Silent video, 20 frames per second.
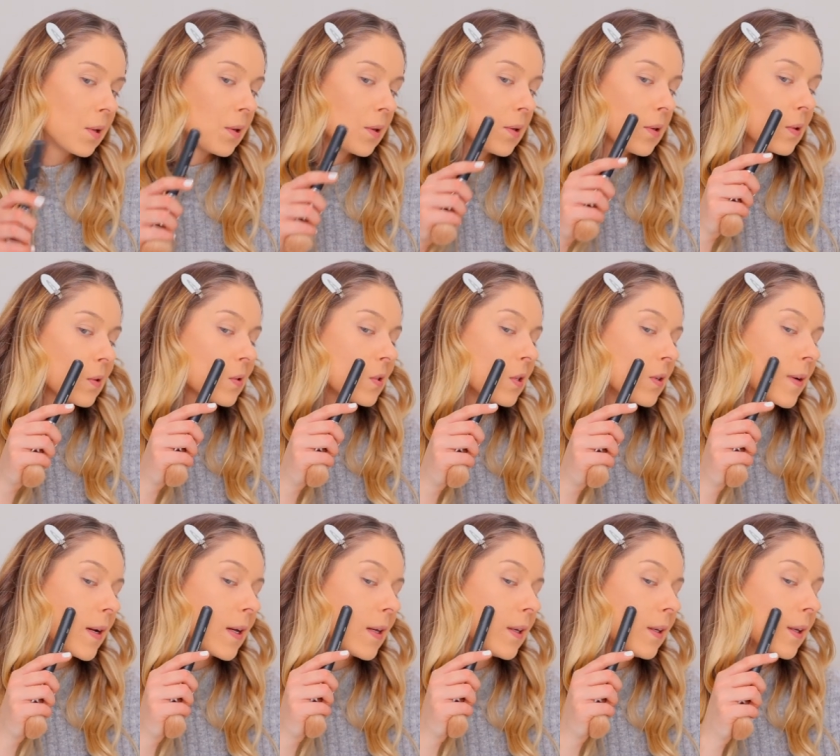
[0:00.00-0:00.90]
You can see
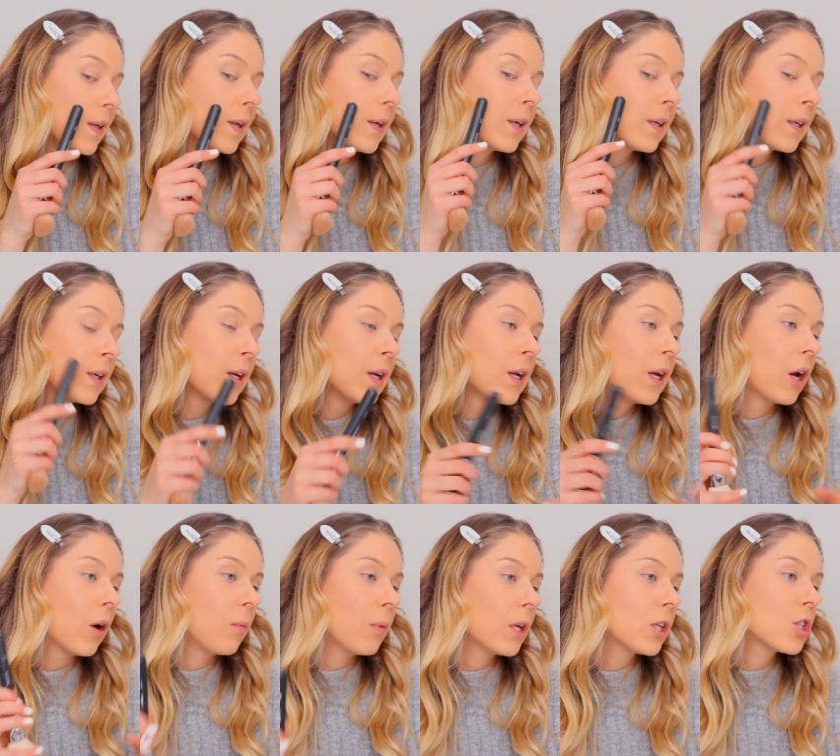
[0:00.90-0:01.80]
right here,
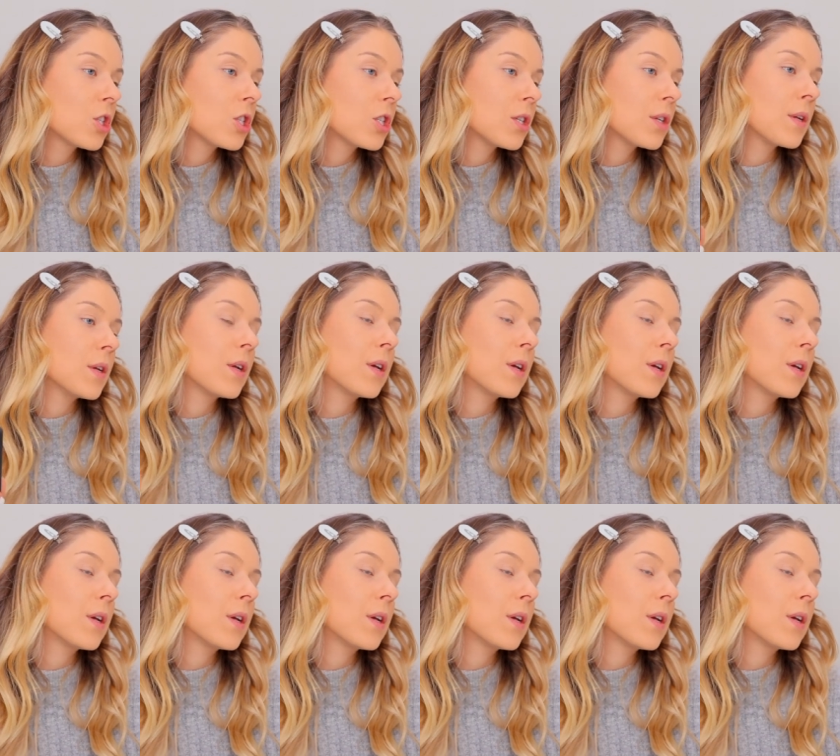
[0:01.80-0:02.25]
which